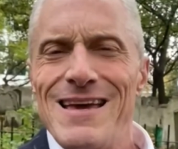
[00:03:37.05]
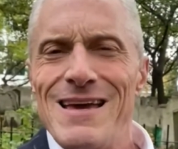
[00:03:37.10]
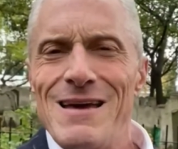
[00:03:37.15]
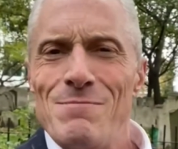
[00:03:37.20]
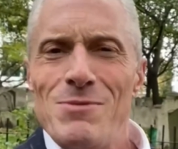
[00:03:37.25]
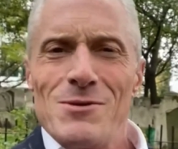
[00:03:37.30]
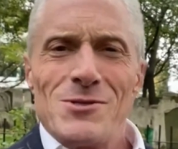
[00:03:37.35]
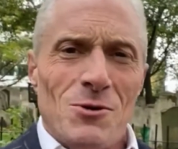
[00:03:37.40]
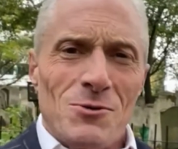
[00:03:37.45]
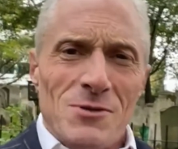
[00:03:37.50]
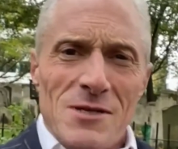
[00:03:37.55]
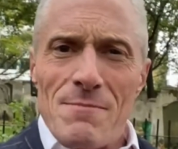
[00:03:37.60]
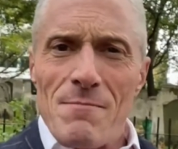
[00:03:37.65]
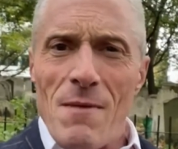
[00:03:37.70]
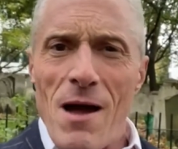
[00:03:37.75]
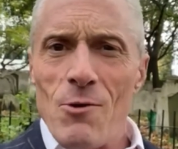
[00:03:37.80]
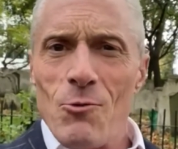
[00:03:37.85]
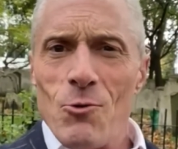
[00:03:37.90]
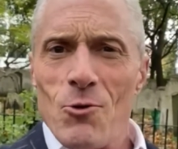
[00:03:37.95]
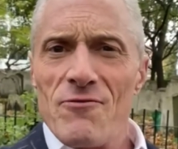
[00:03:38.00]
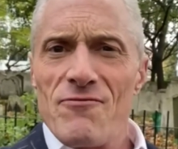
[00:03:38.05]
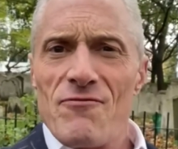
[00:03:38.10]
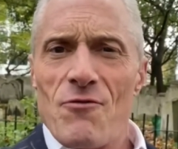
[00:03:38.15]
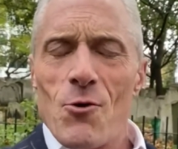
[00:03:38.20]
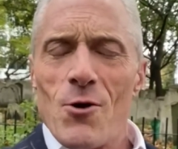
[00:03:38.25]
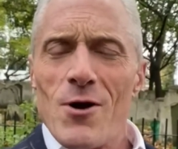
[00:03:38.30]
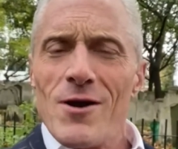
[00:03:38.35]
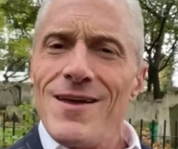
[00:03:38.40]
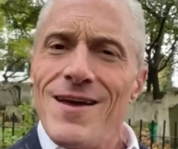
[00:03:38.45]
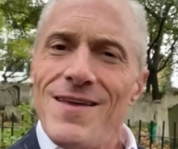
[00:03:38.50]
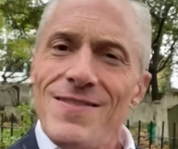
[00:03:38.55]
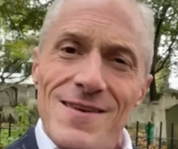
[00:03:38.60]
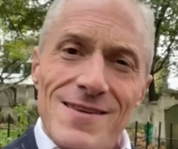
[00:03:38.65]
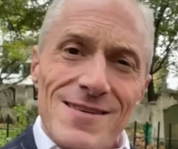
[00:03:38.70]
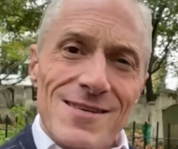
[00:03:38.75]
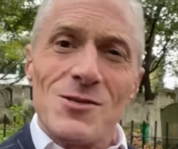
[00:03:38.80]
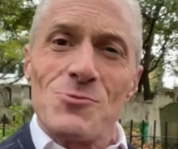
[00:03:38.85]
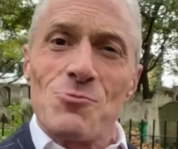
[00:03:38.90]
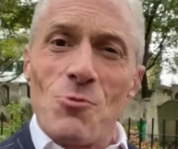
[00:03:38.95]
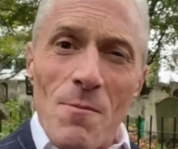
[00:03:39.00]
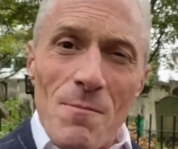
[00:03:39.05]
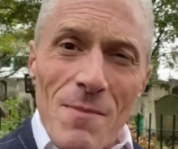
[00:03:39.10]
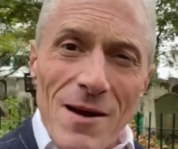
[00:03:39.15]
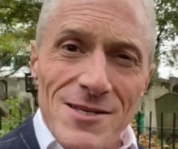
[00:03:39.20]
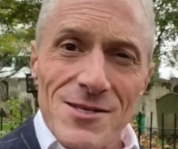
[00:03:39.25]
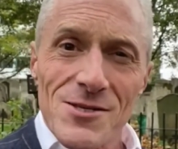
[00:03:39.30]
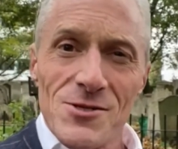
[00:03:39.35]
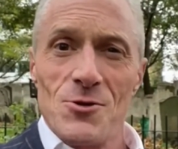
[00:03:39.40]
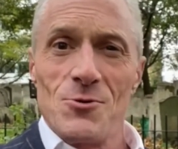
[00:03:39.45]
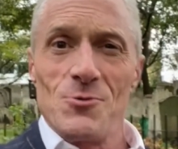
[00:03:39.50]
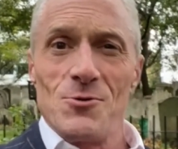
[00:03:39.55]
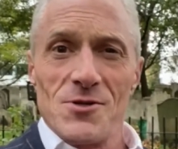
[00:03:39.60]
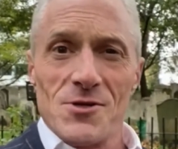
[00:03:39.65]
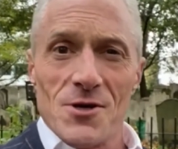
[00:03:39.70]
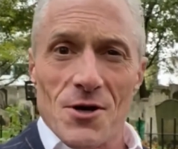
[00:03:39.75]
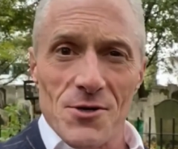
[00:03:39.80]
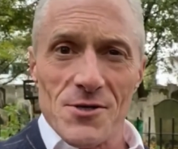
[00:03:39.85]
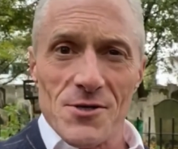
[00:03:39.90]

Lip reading: but don't take my word for it. This is what my students are